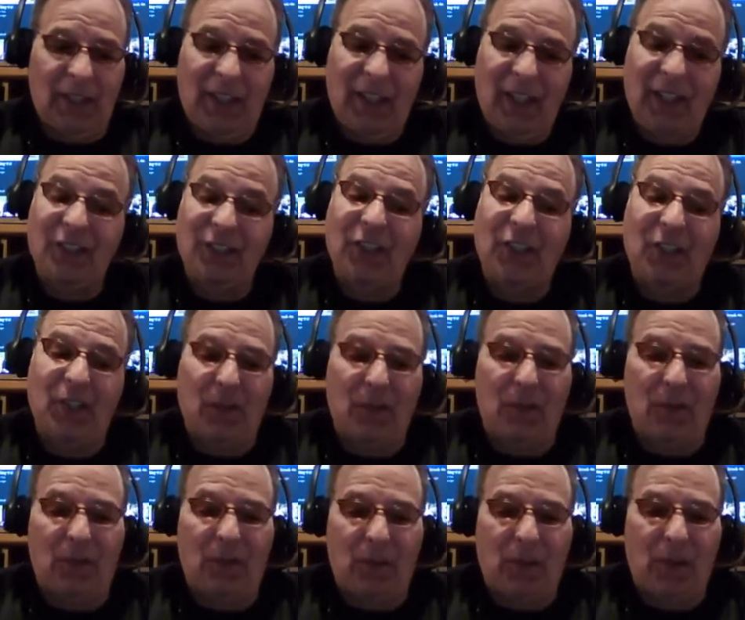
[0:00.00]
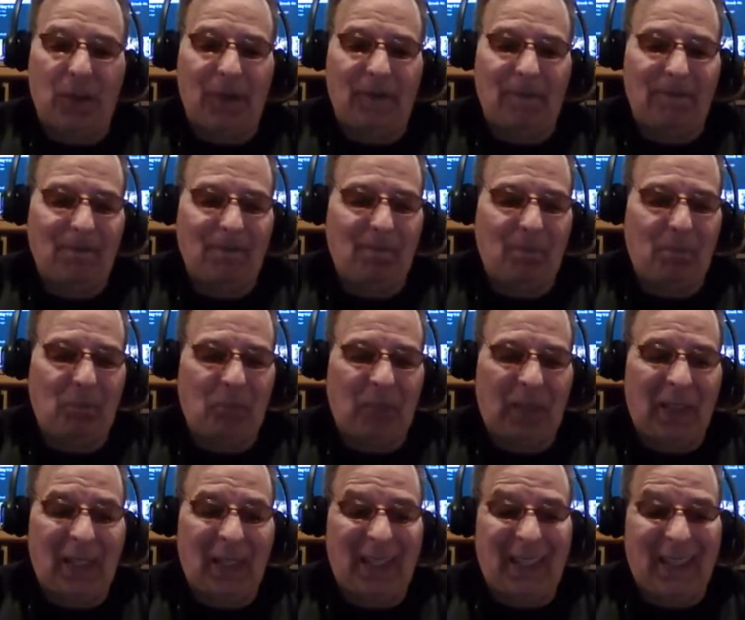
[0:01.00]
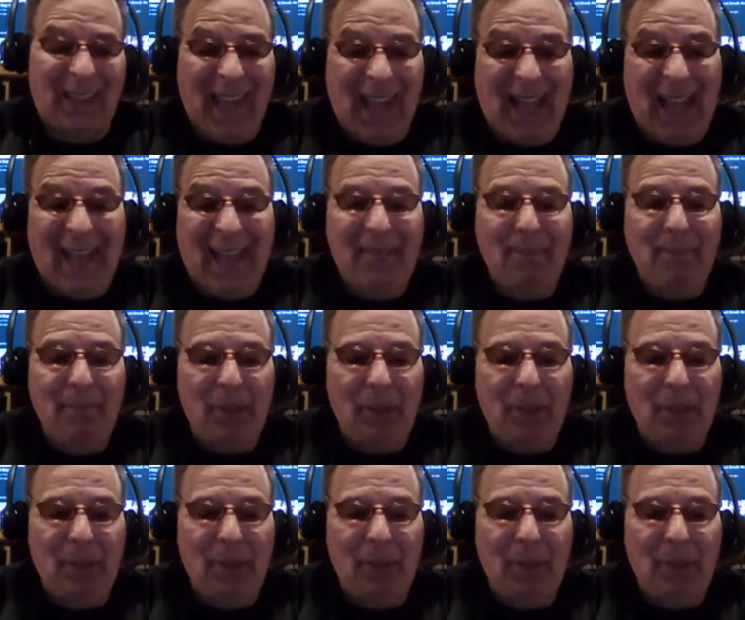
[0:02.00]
Here's a good one for you. 9